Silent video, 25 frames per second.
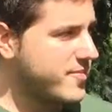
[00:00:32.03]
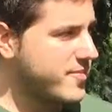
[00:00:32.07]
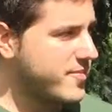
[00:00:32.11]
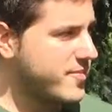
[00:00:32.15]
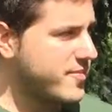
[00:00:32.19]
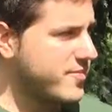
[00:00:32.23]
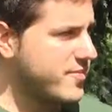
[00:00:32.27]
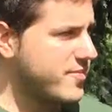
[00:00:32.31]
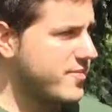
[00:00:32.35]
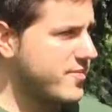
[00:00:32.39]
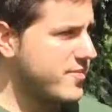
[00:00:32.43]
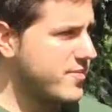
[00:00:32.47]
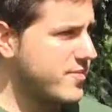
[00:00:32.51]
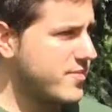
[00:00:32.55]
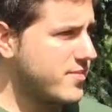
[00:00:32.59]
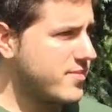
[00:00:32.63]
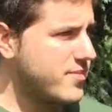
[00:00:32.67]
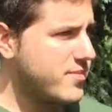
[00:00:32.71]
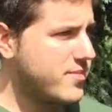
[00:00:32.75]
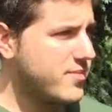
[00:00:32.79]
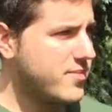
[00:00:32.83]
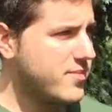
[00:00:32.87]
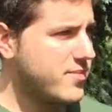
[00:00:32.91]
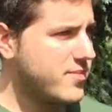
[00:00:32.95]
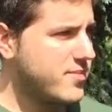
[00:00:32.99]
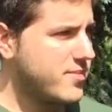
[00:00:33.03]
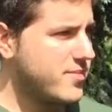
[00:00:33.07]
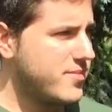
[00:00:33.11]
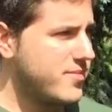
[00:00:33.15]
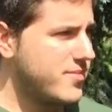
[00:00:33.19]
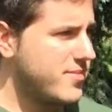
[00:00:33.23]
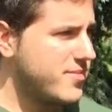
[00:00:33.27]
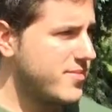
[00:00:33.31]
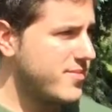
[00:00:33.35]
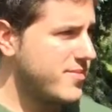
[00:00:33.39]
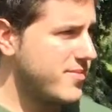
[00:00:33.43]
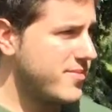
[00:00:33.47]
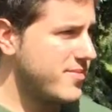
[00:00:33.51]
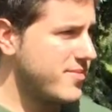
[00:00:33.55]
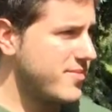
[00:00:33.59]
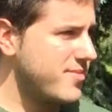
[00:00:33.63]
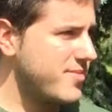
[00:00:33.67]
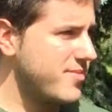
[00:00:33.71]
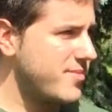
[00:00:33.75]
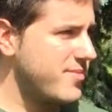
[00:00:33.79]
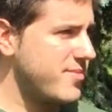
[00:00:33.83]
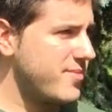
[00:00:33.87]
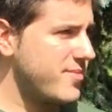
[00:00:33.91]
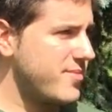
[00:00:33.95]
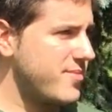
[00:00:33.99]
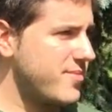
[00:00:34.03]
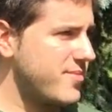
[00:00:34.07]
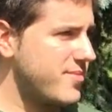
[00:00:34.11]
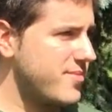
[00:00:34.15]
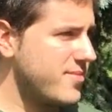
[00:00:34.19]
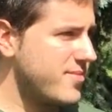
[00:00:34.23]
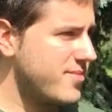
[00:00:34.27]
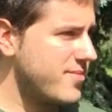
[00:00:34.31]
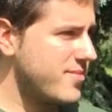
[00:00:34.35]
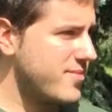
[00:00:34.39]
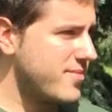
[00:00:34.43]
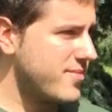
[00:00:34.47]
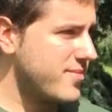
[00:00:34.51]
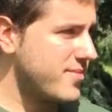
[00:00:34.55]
This person isn't speaking.